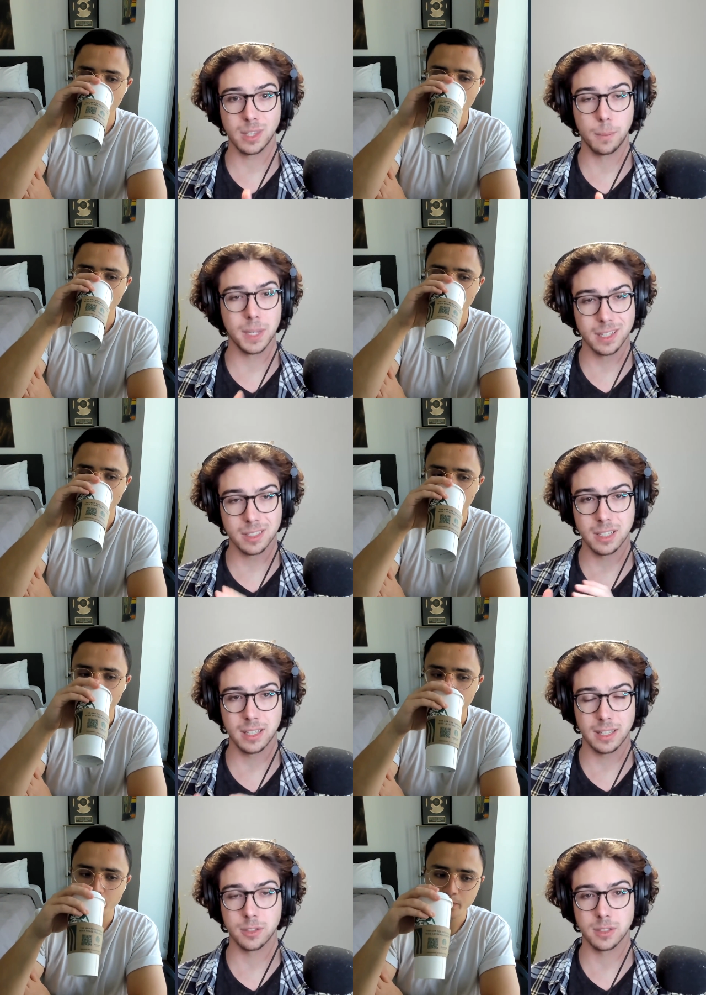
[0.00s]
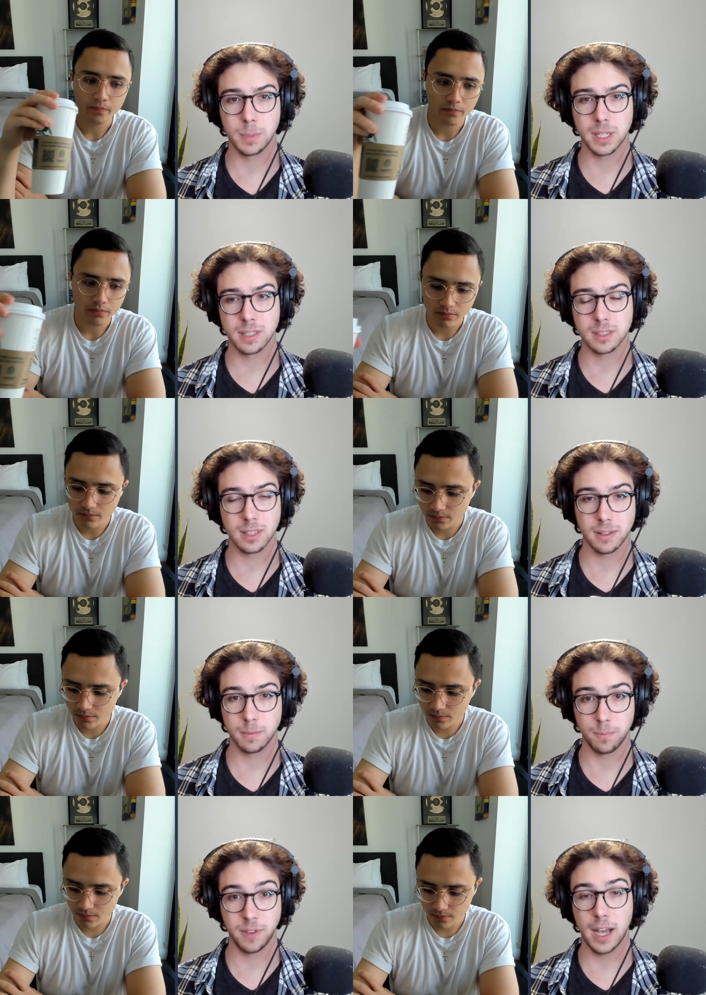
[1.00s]
Speaker 1: like the biggest thing. That was the biggest like
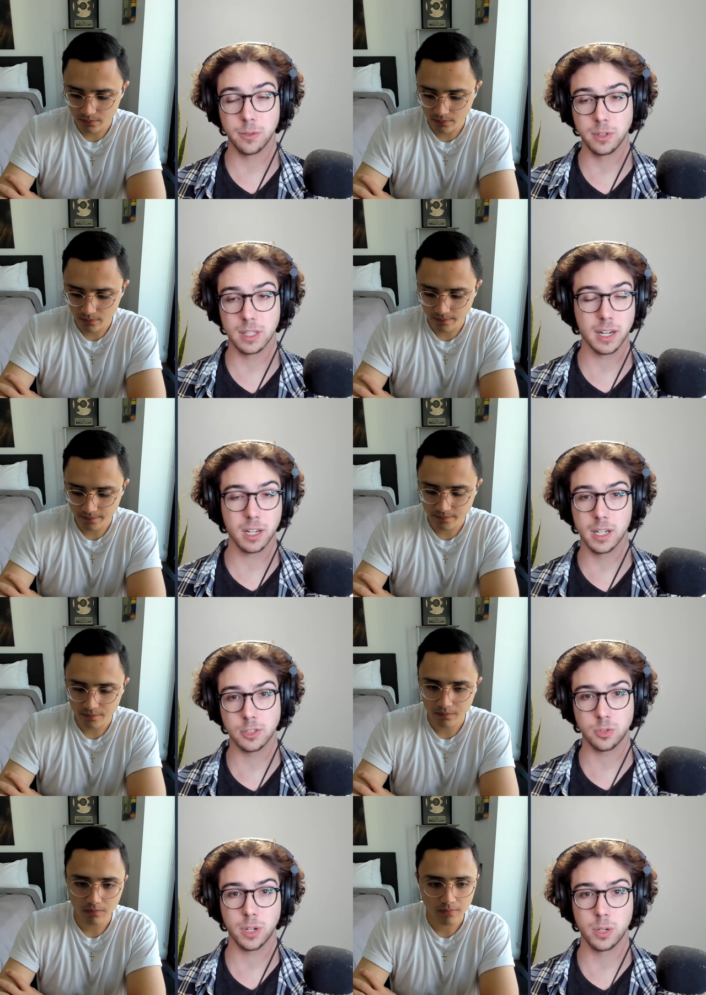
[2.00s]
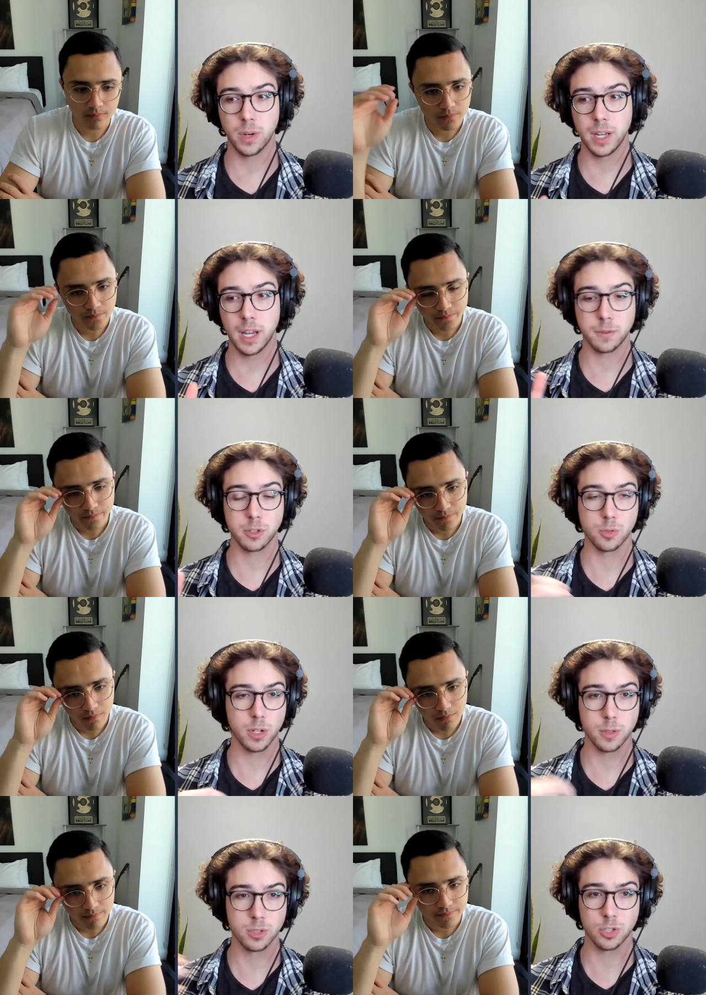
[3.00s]
value that I got straight away after
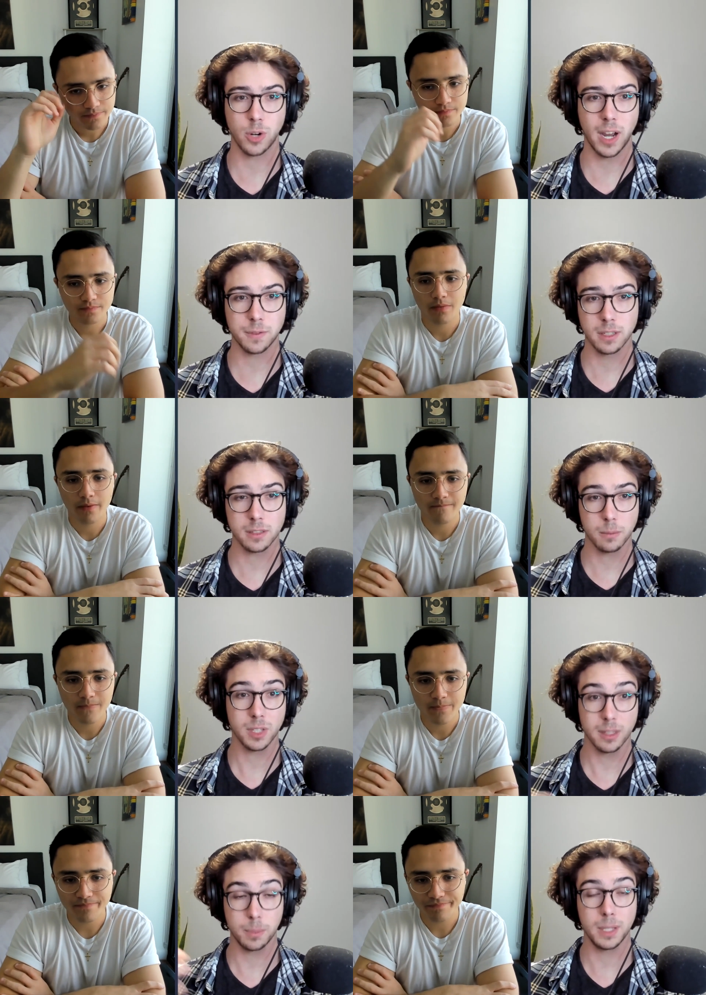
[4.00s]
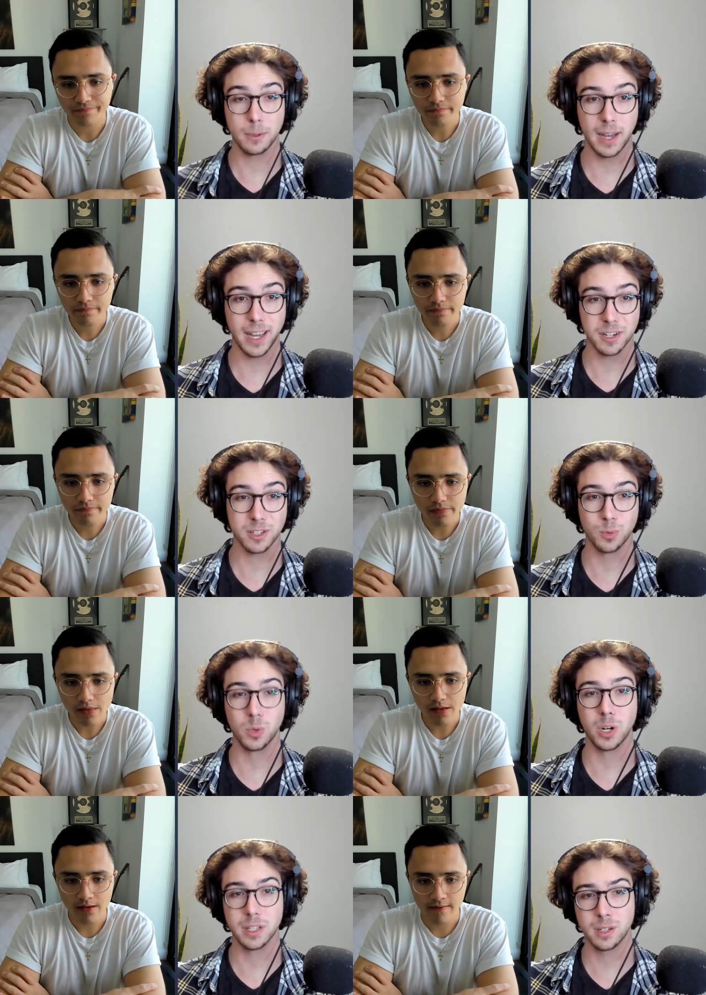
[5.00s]
joining, was just crafting something that people actually
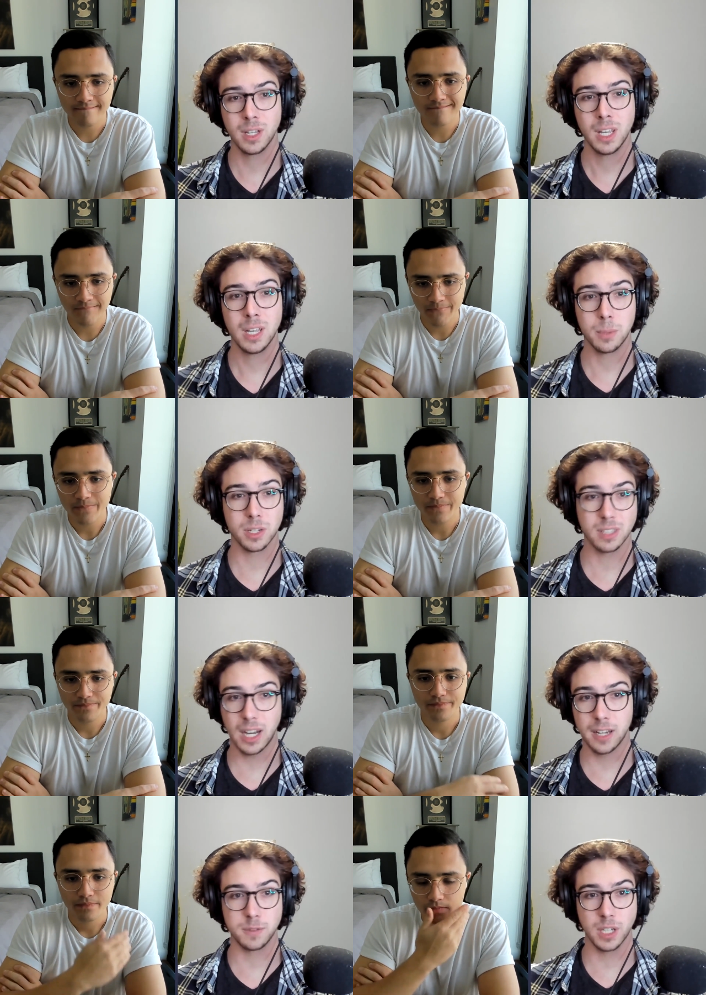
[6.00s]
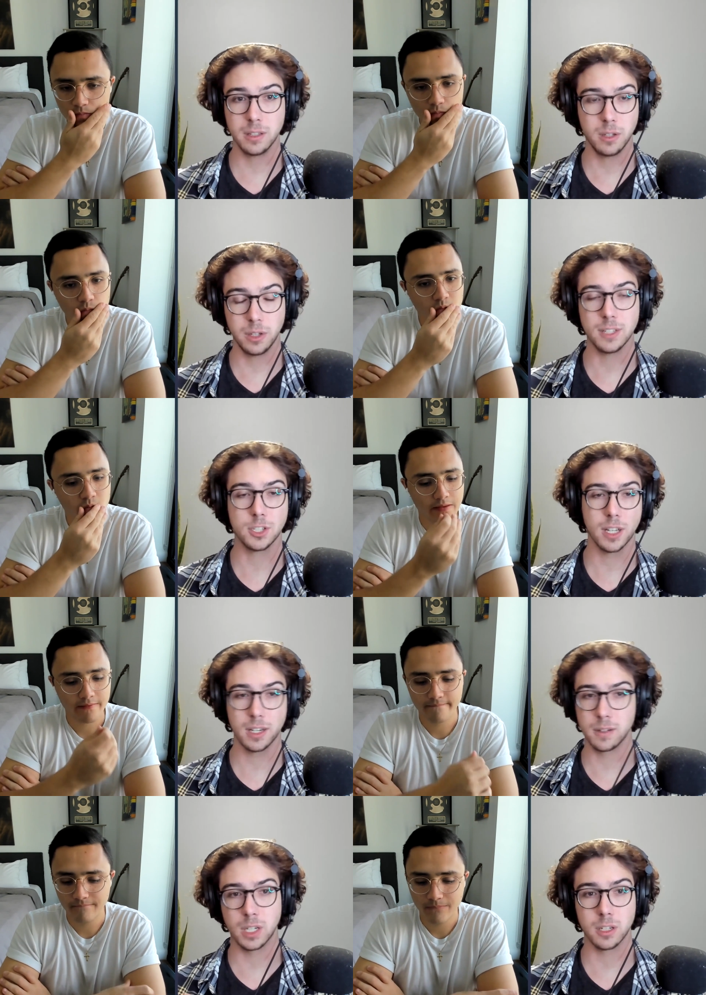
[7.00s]
wanted, because I've done lead
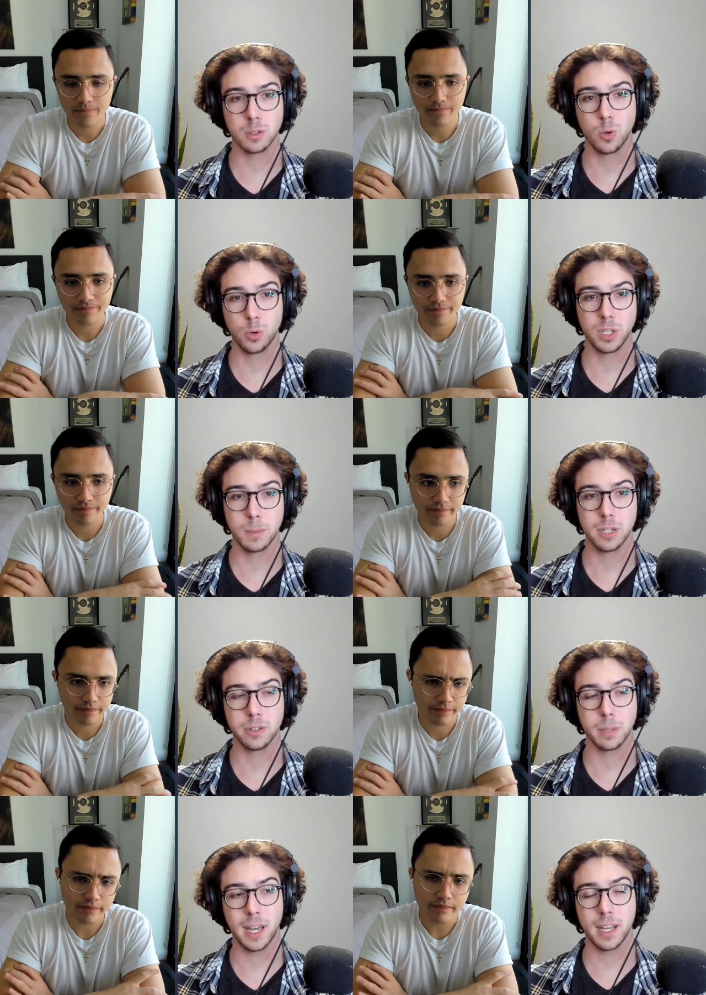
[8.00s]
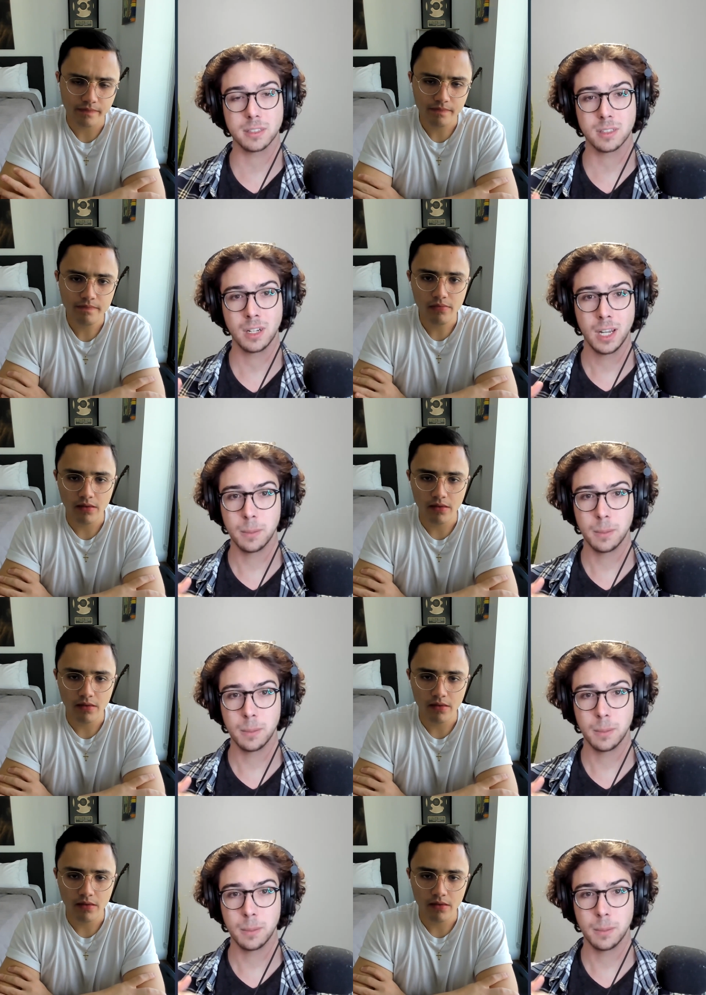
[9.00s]
gen, I've done cold email in the past,